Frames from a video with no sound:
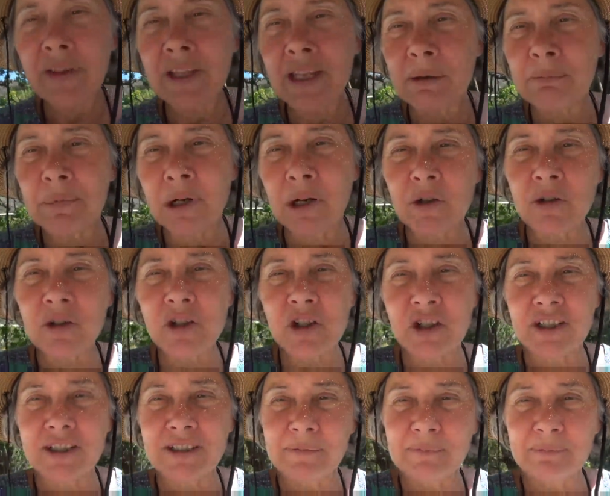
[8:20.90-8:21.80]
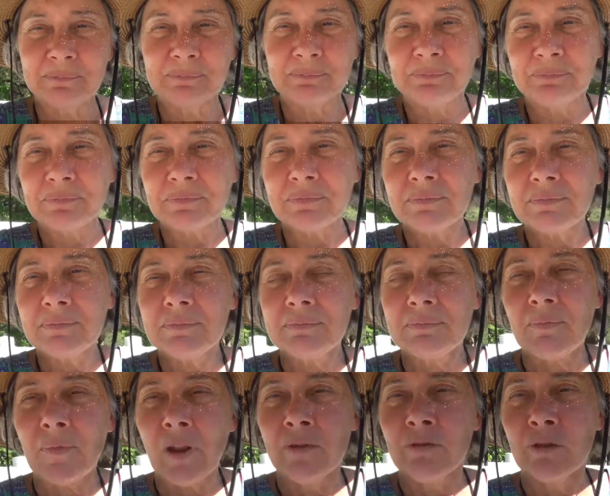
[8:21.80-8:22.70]
the emotion
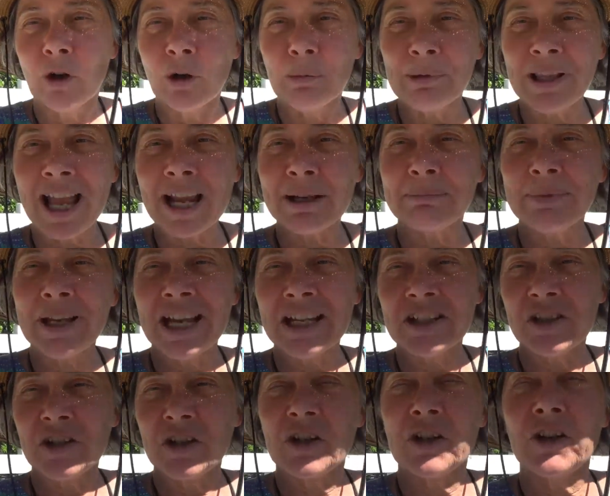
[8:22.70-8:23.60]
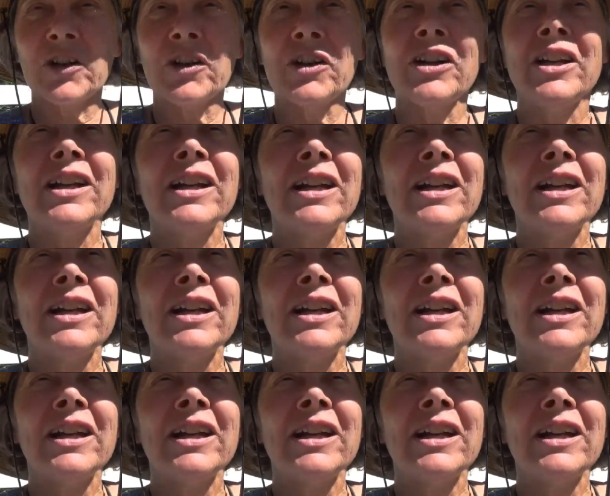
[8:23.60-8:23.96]
for a black magicker,